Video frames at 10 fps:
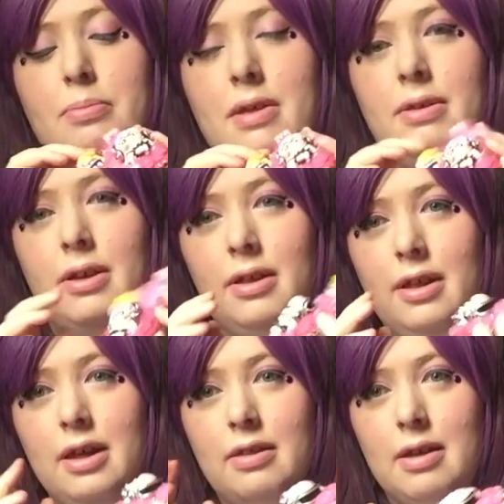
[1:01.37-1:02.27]

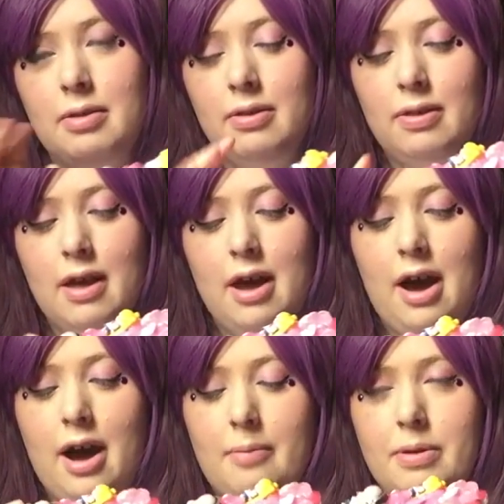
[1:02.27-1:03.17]
Basically, it's the
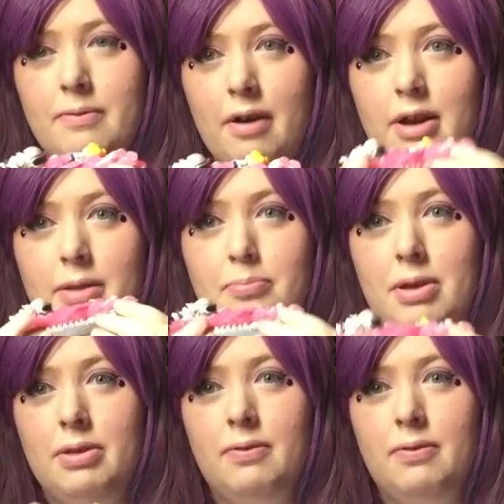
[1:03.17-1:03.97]
um the very it makes